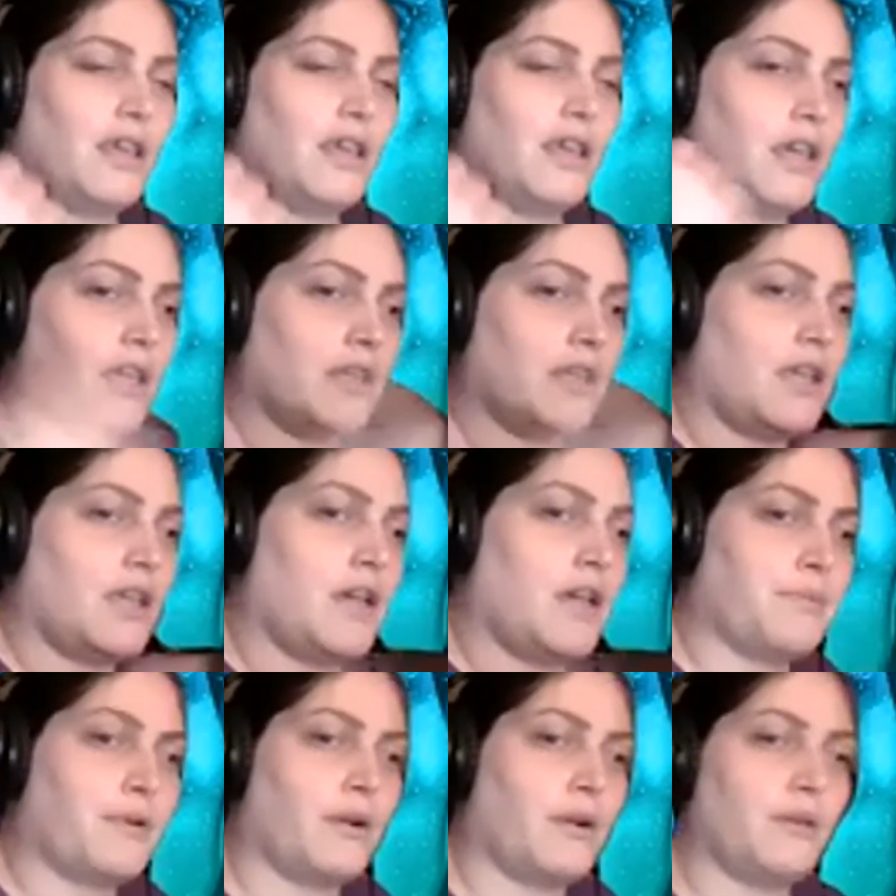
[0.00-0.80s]
And
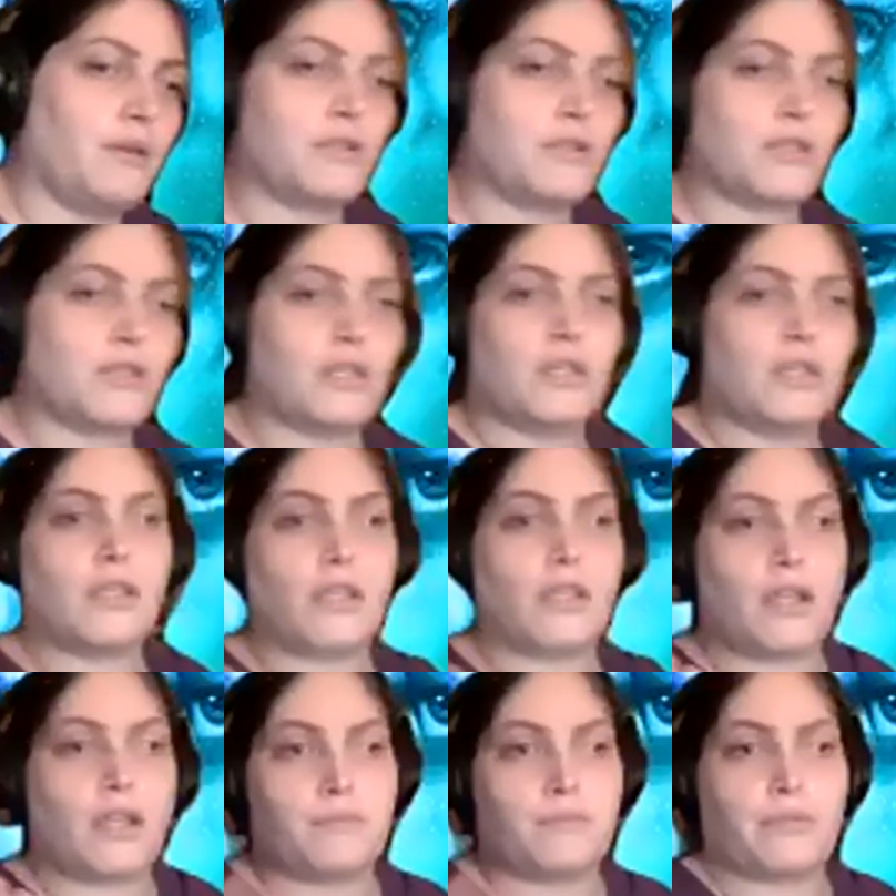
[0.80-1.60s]
I approached it
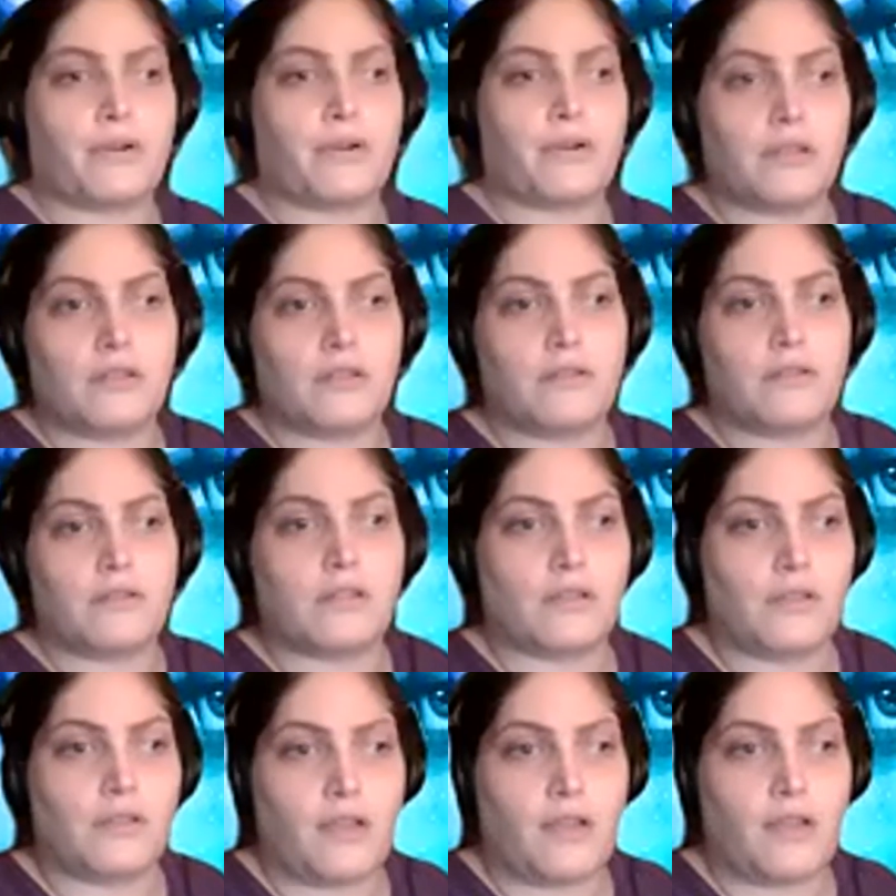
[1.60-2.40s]
and I brought it
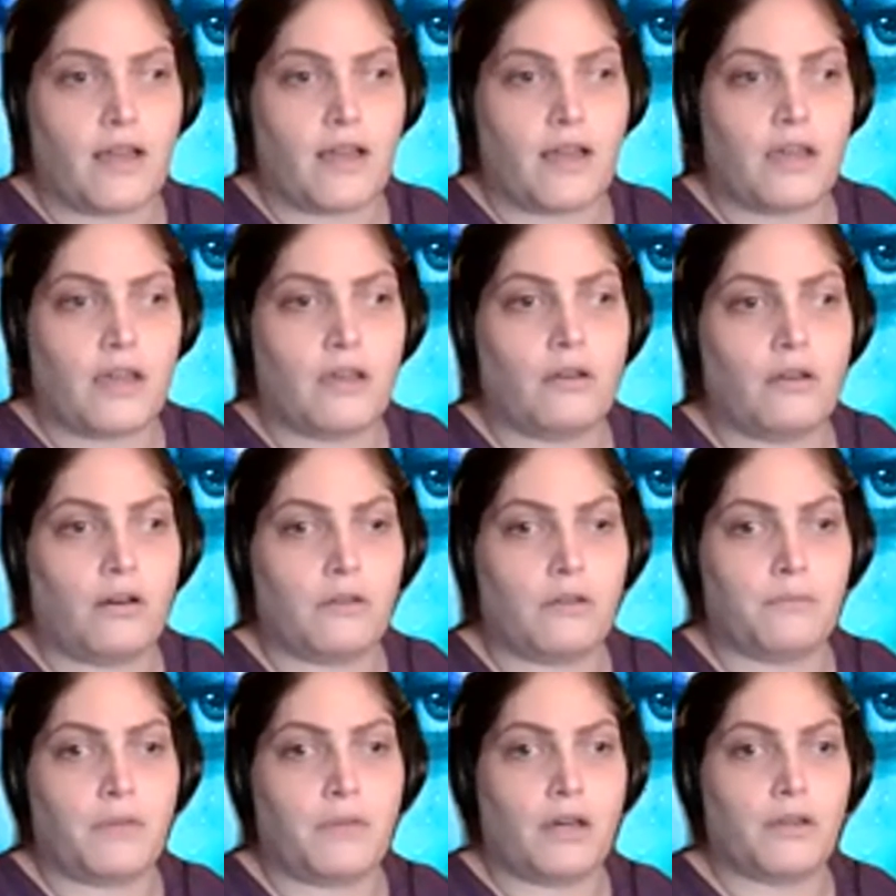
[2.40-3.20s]
to light
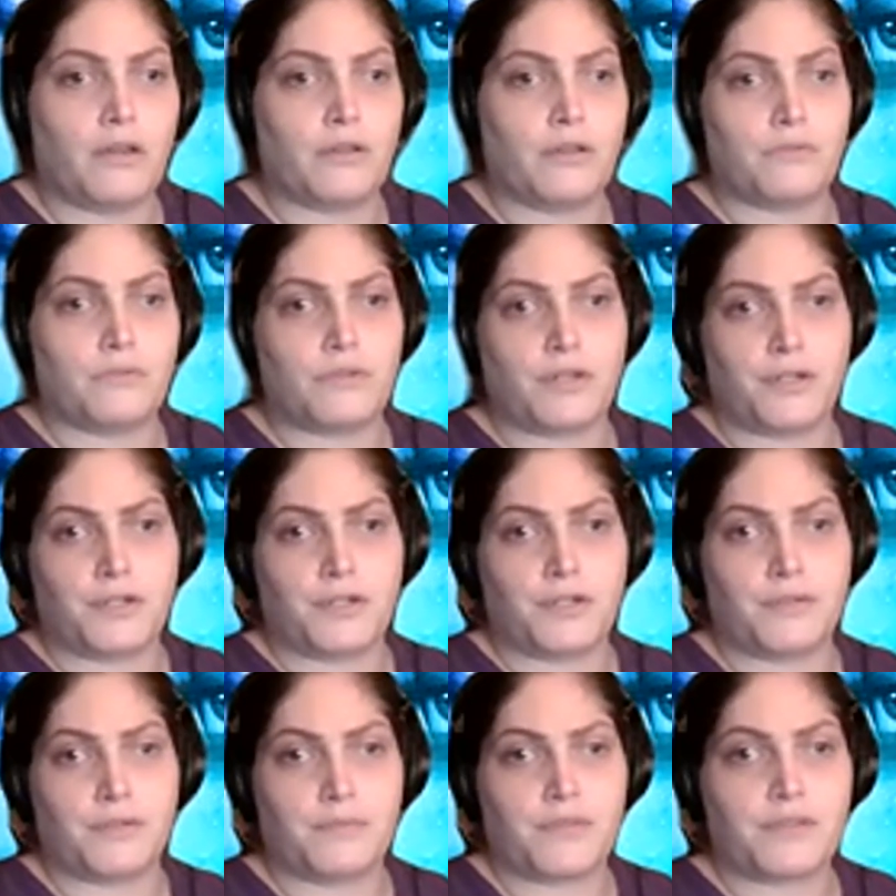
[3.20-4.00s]
on my own
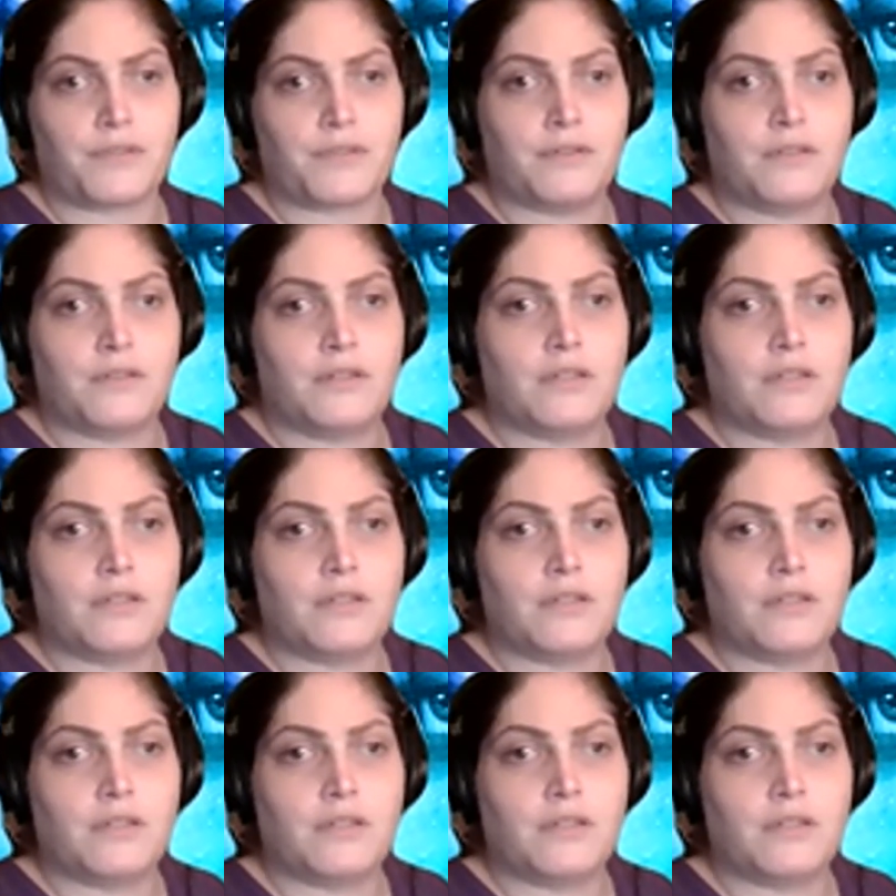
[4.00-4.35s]
terms.